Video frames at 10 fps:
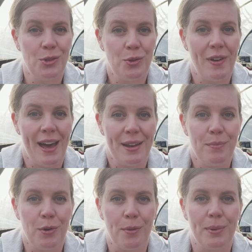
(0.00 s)
who've
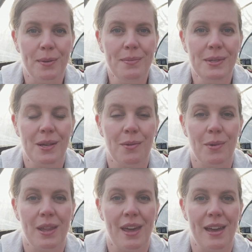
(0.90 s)
had problems
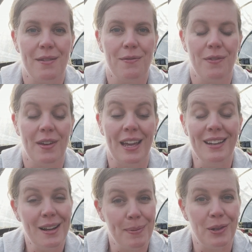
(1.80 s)
where they've
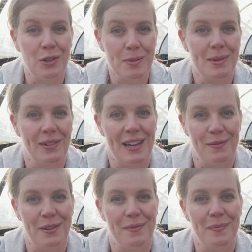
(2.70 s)
ended up in hospital
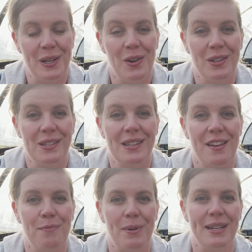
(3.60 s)
even because
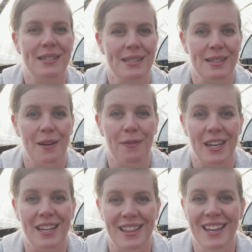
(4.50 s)
they've breathed stuff
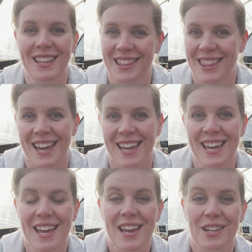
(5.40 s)
in that they
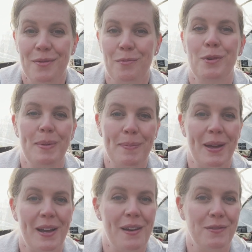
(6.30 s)
would be
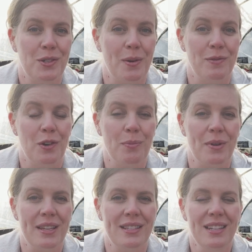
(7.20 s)
better to have not
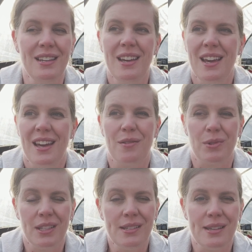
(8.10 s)
breathed in, it
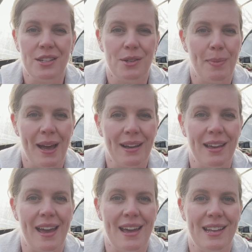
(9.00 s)
really sets you
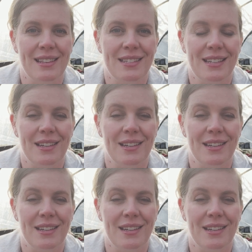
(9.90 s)
back. And